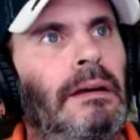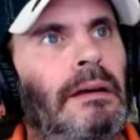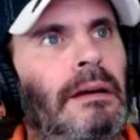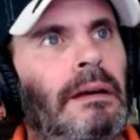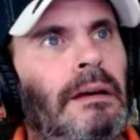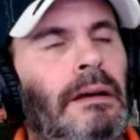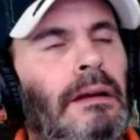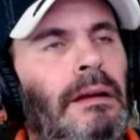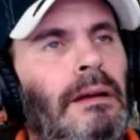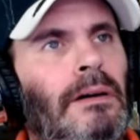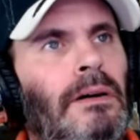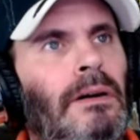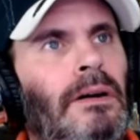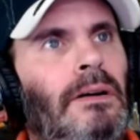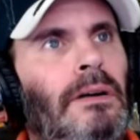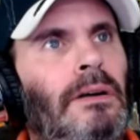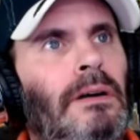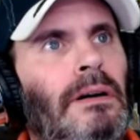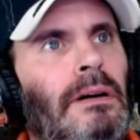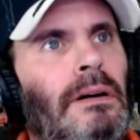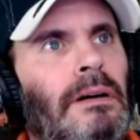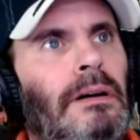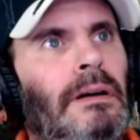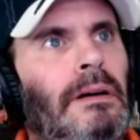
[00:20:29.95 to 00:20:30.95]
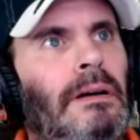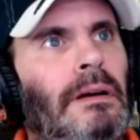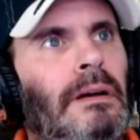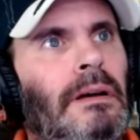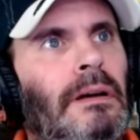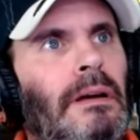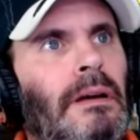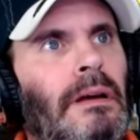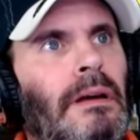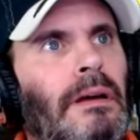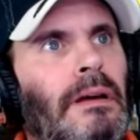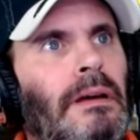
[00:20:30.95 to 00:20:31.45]
Hello?
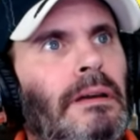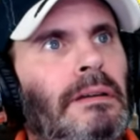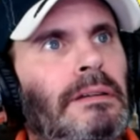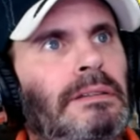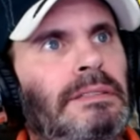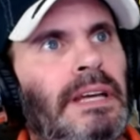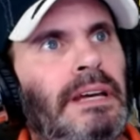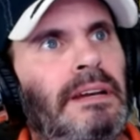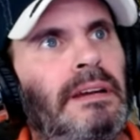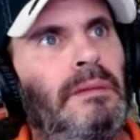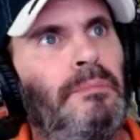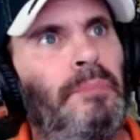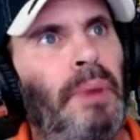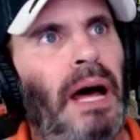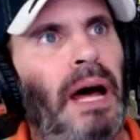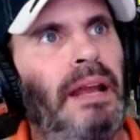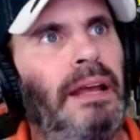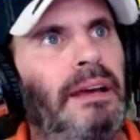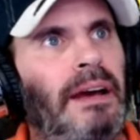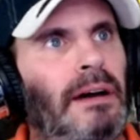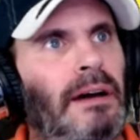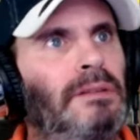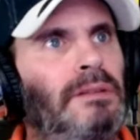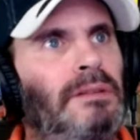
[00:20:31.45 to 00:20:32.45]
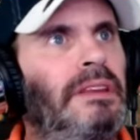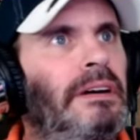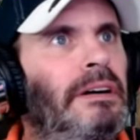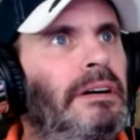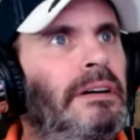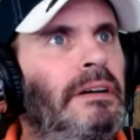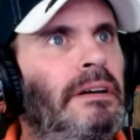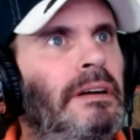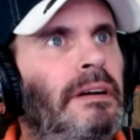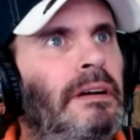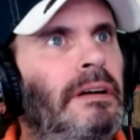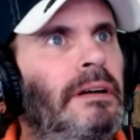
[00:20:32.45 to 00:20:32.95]
Is anybody out
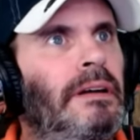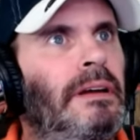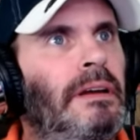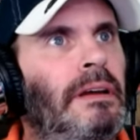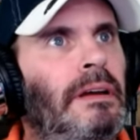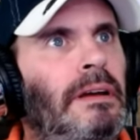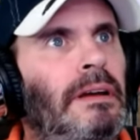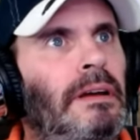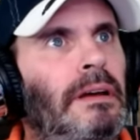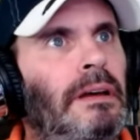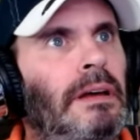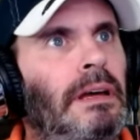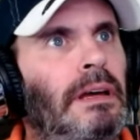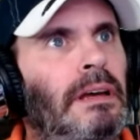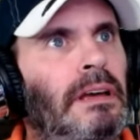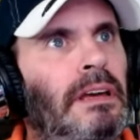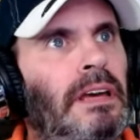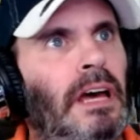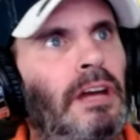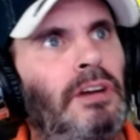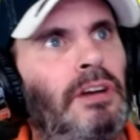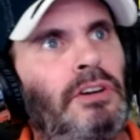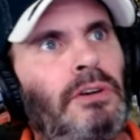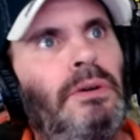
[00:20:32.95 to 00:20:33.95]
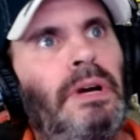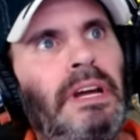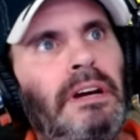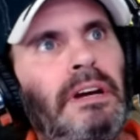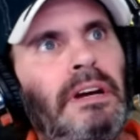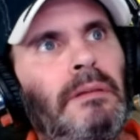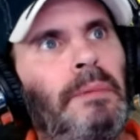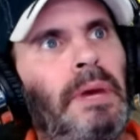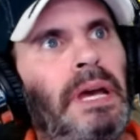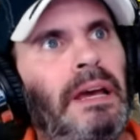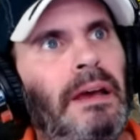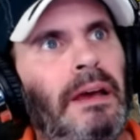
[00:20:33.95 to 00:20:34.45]
there? Can you hear
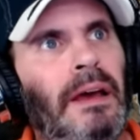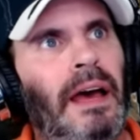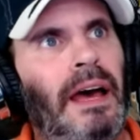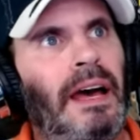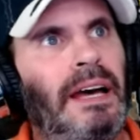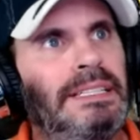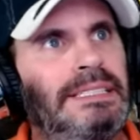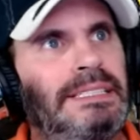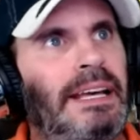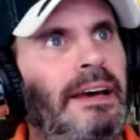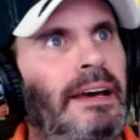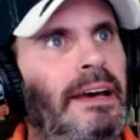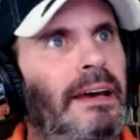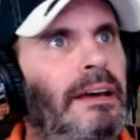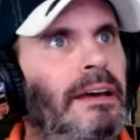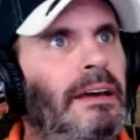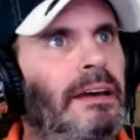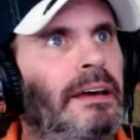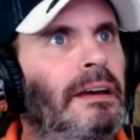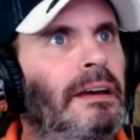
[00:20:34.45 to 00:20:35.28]
me, S.A.?